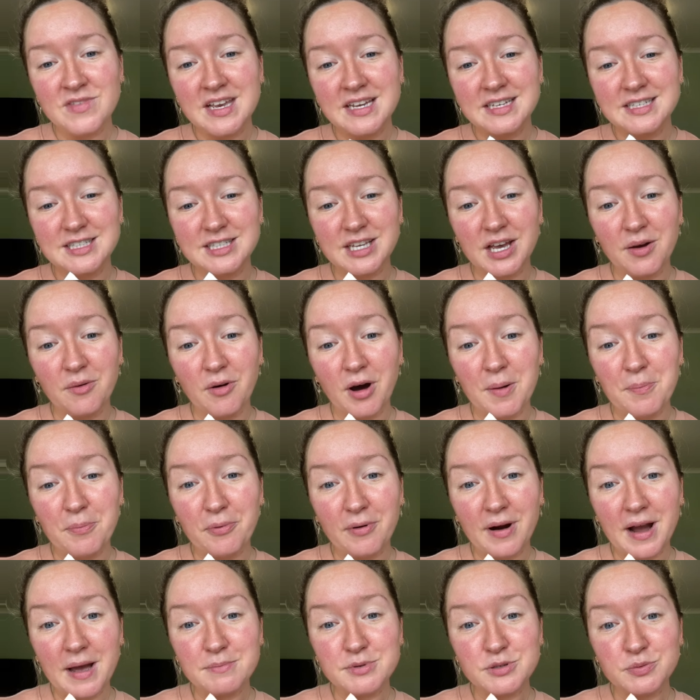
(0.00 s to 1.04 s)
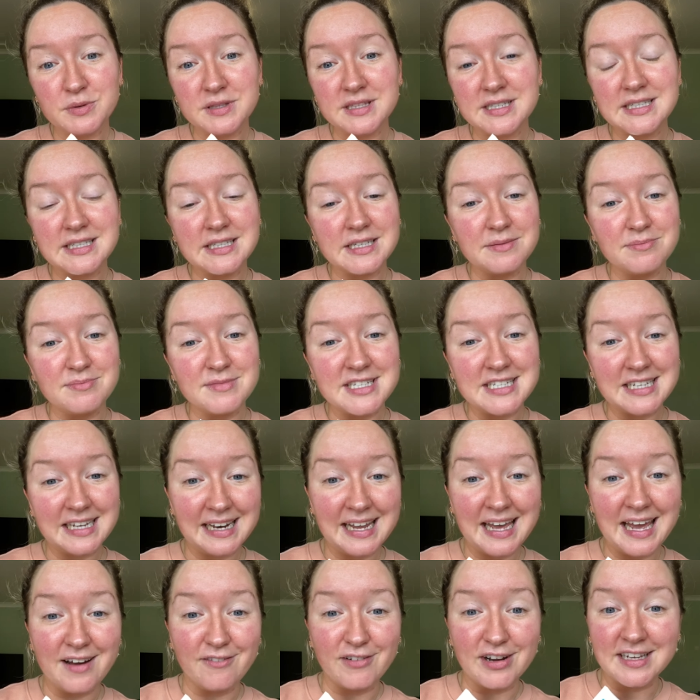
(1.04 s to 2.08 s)
So I prepped with some
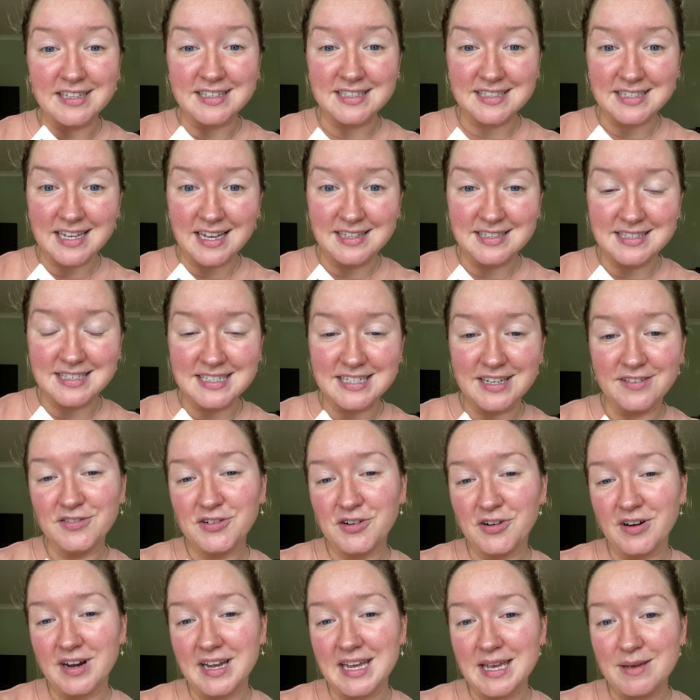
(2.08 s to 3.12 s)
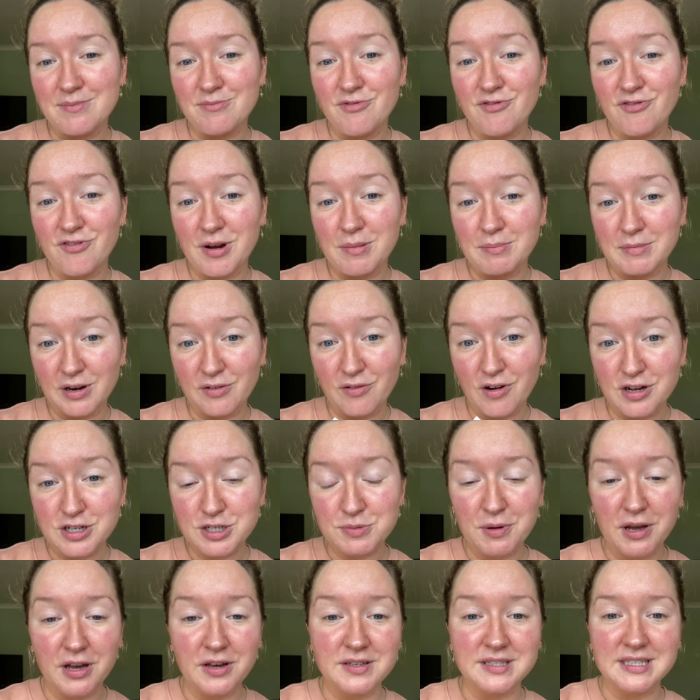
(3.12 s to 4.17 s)
Toleriane sensitive cream from La Roche
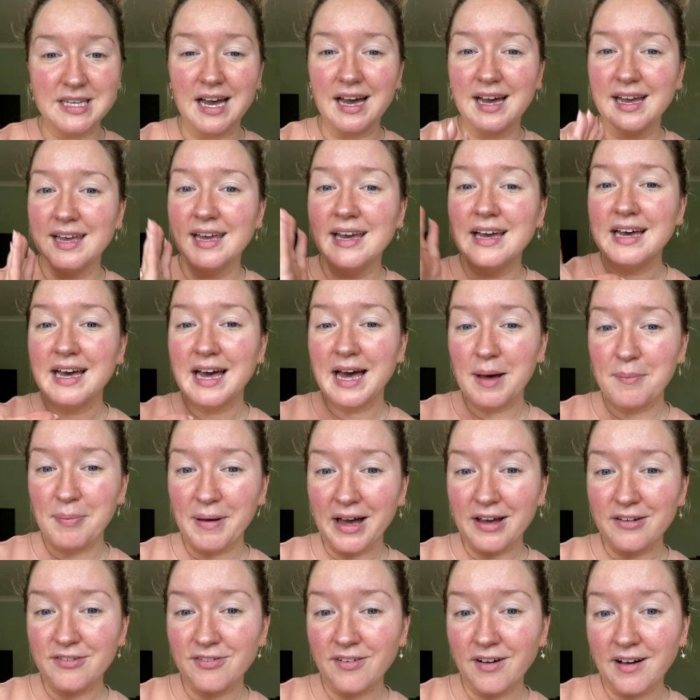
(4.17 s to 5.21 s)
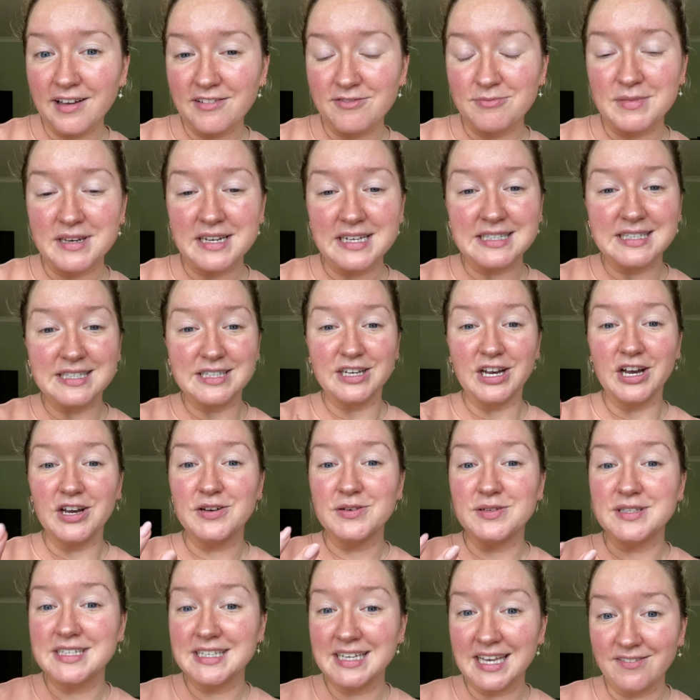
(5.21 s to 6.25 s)
Posay about 5 minutes ago
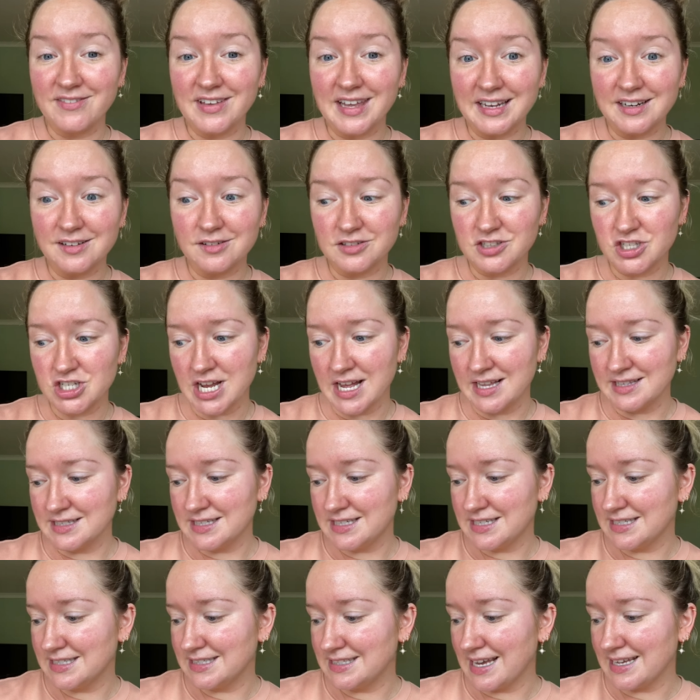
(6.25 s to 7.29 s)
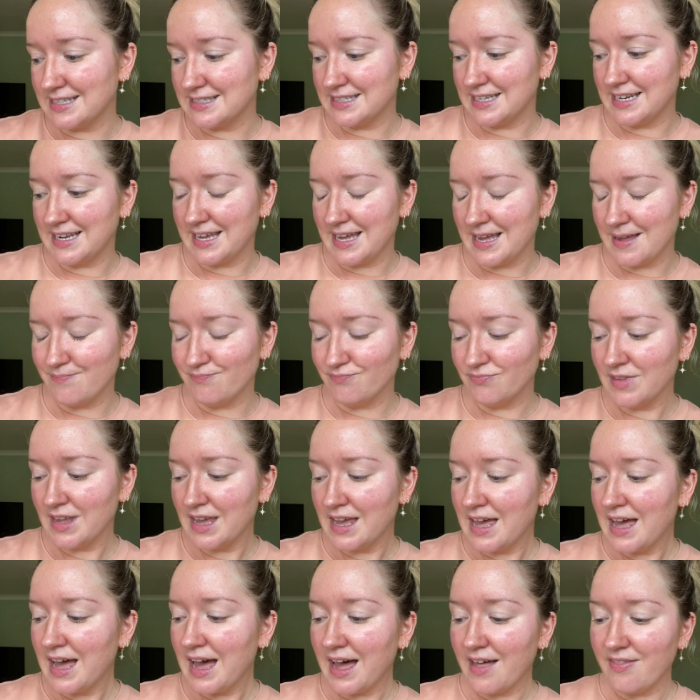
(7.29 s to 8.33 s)
to give it a little chance to settle in,
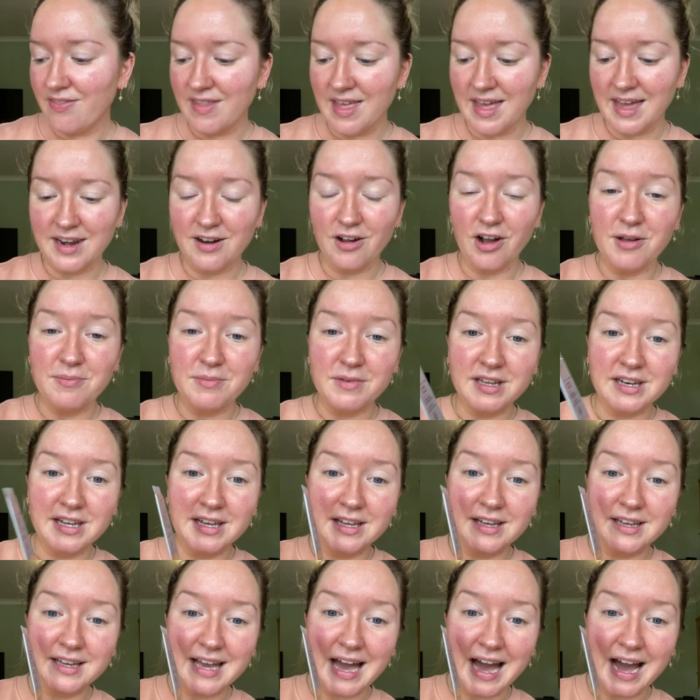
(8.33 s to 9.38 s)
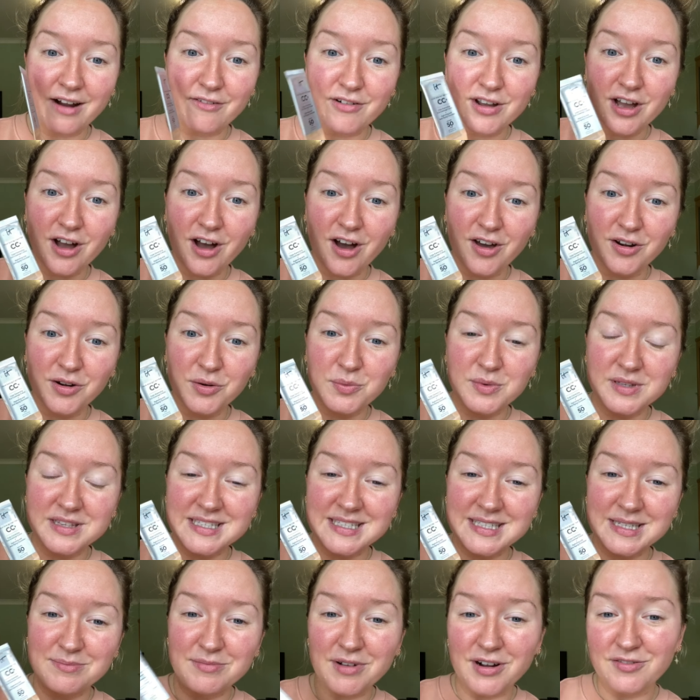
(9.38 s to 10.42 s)
and then I'm going to carry on with
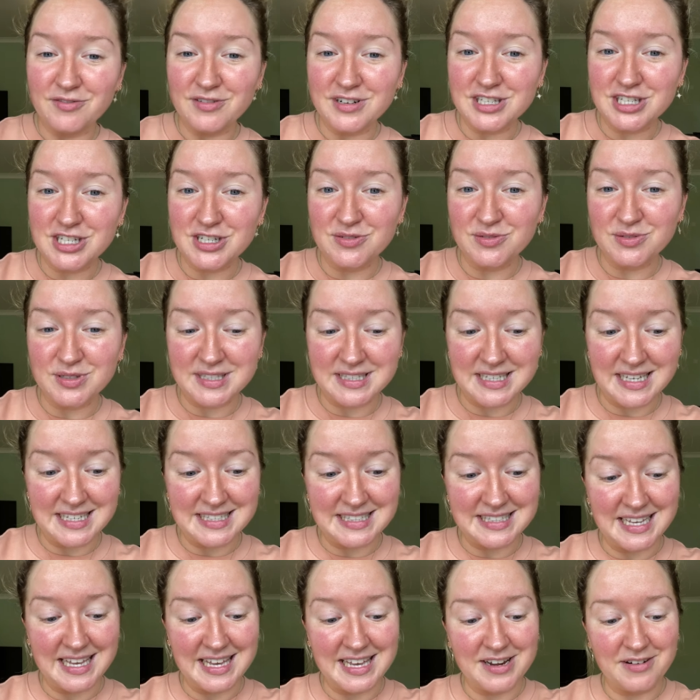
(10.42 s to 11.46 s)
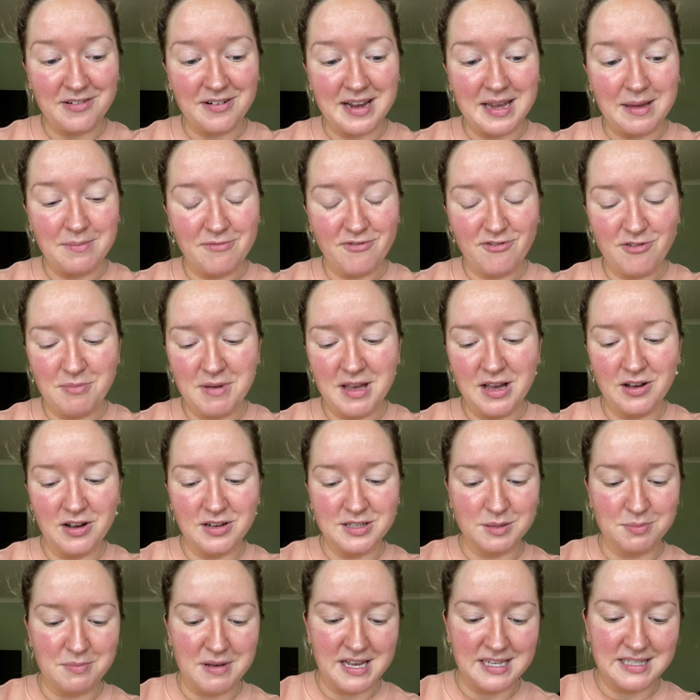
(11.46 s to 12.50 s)
some original CC cream from It
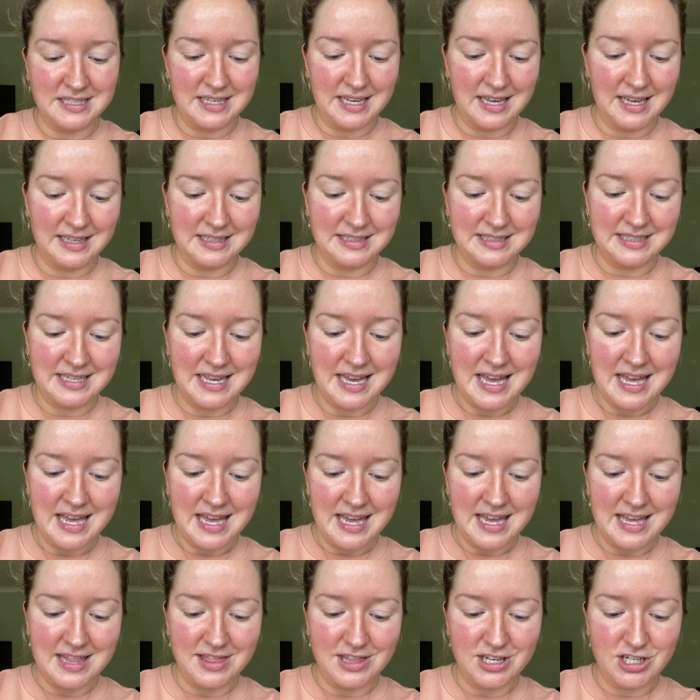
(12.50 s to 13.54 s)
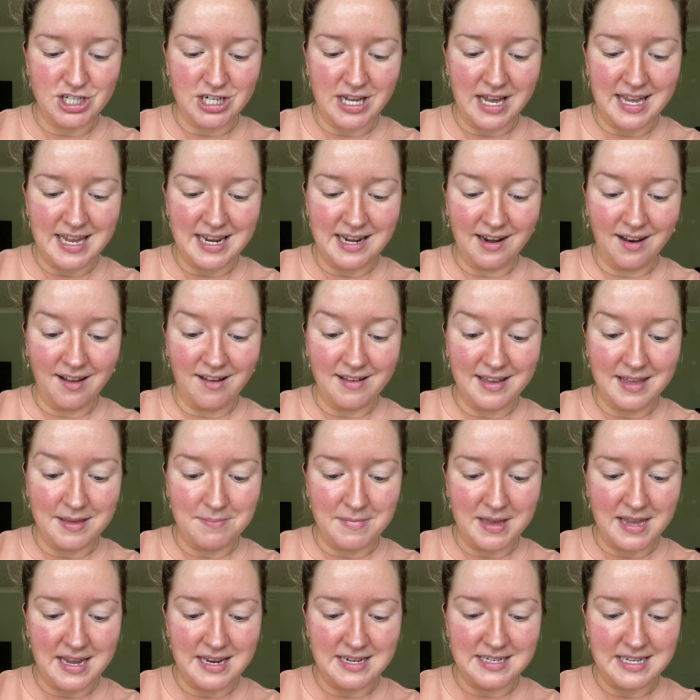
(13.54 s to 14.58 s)
Cosmetics in the shade Light
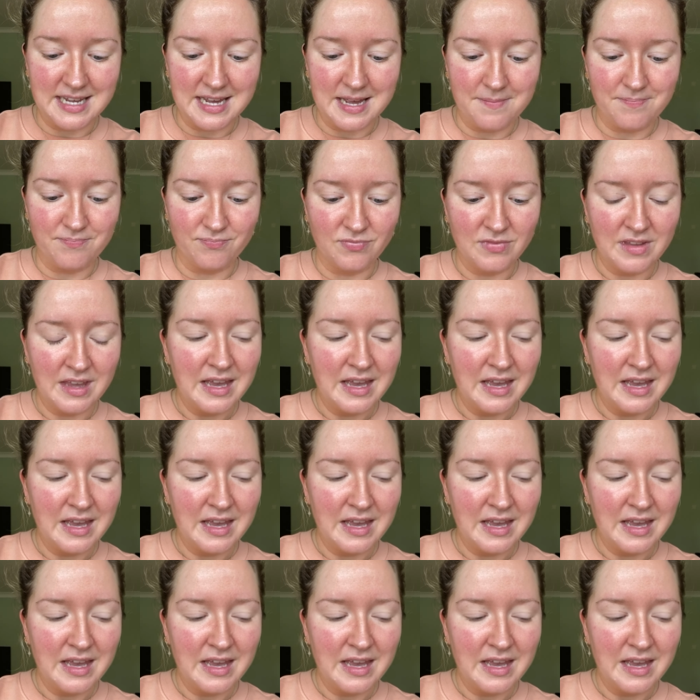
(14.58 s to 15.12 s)
Medium.